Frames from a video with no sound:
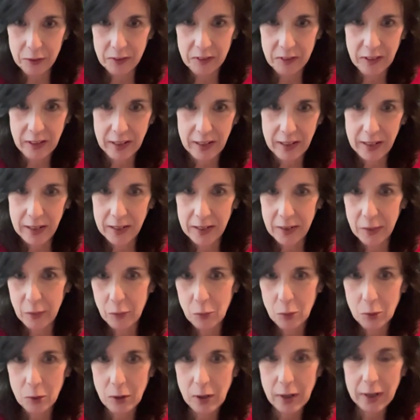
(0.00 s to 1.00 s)
say,
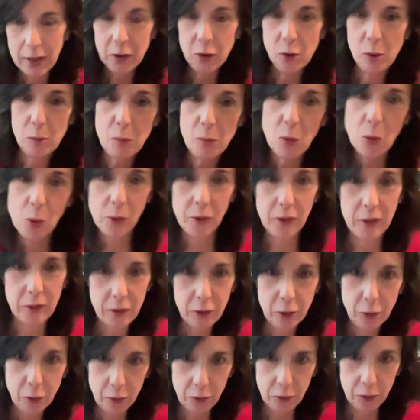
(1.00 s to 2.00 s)
well, I know more than
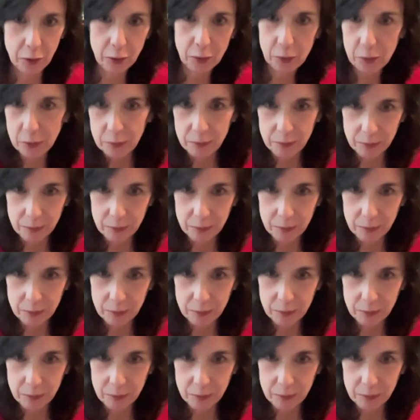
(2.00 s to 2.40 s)
you do.